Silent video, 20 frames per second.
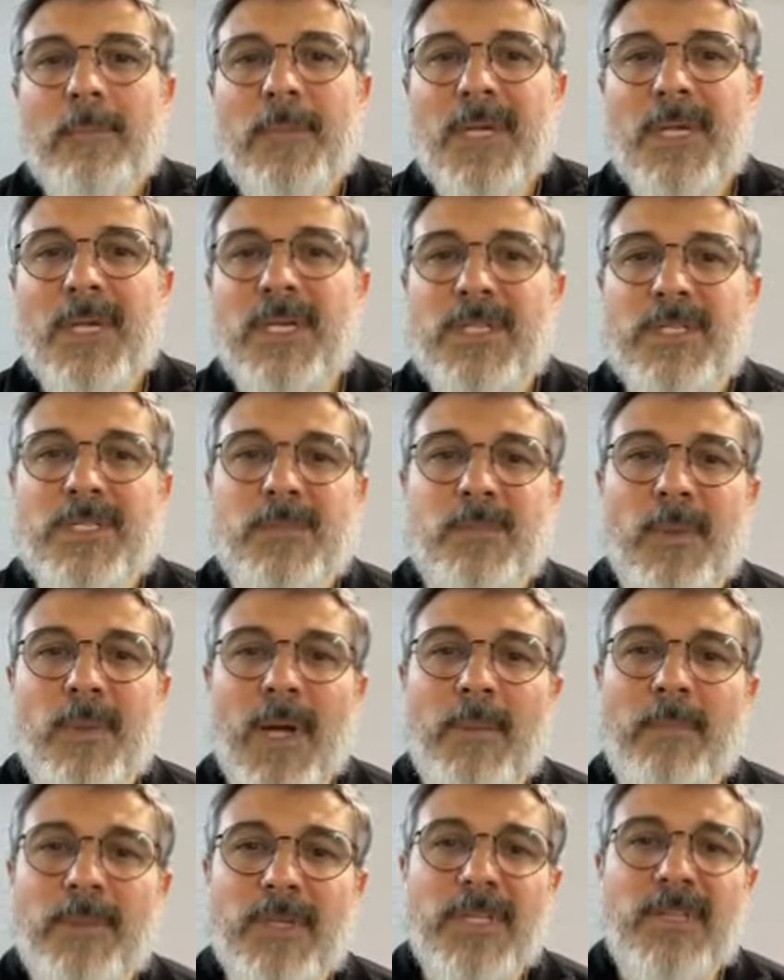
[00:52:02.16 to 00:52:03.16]
because
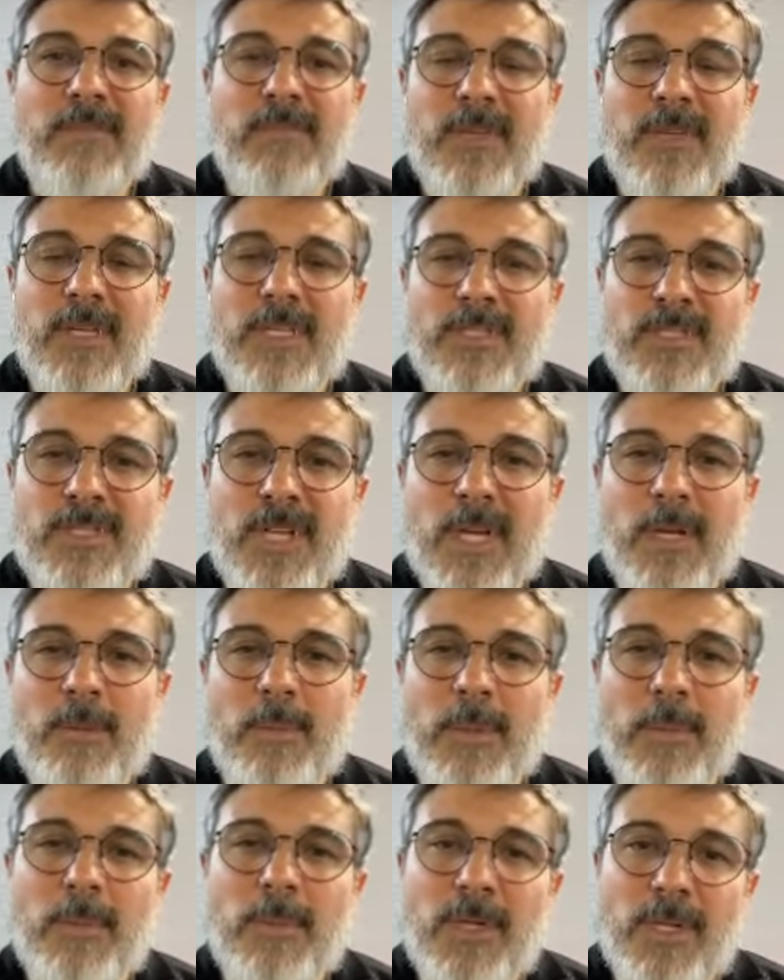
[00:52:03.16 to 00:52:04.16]
I believe inside
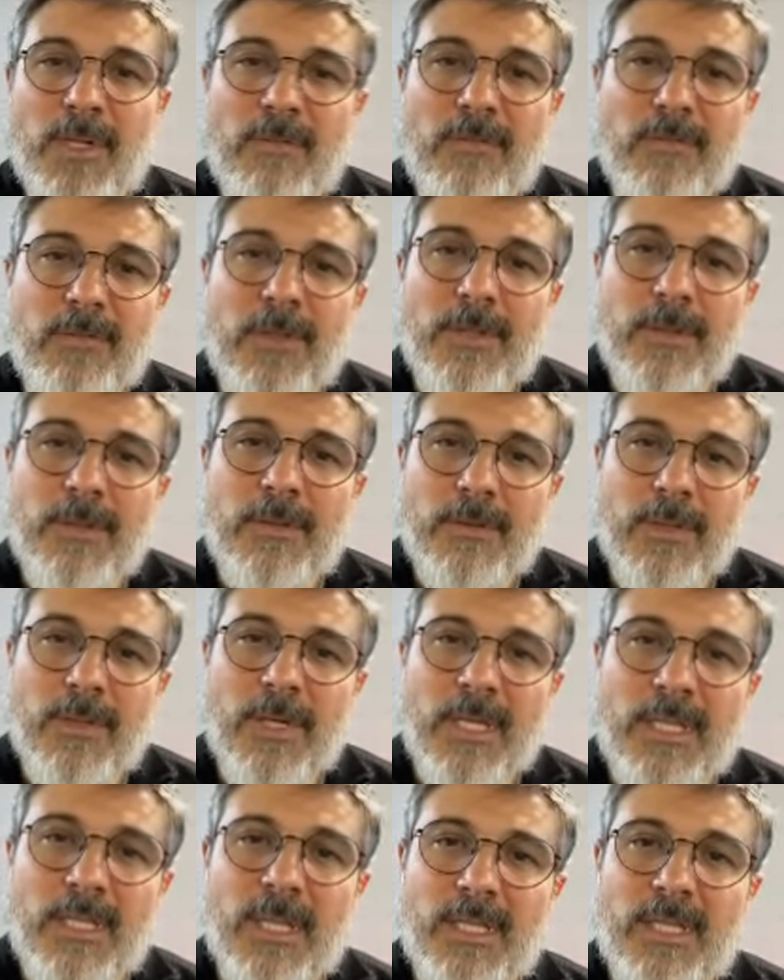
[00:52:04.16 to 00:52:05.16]
people can feel
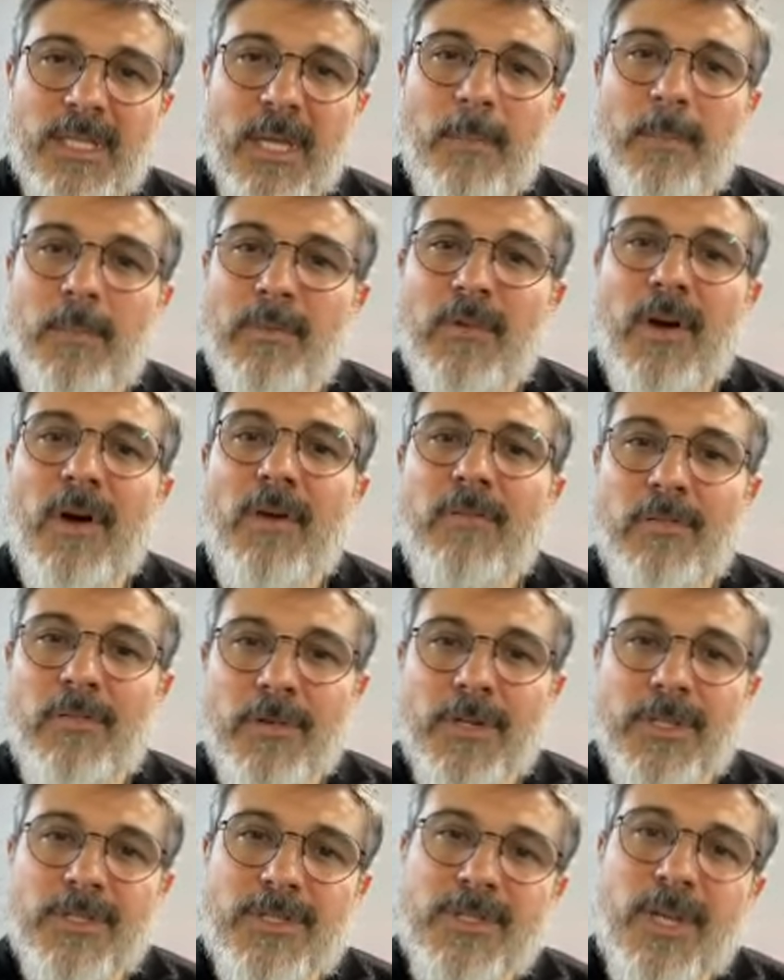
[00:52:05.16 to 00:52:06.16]
a type of
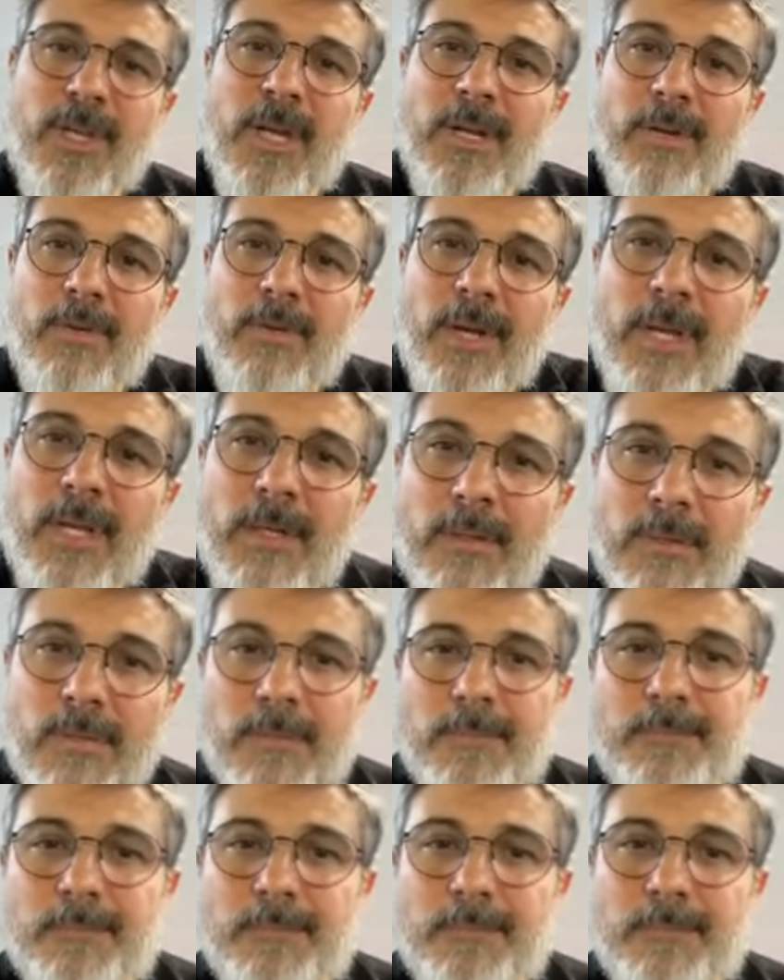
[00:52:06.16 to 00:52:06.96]
comfort inside, right?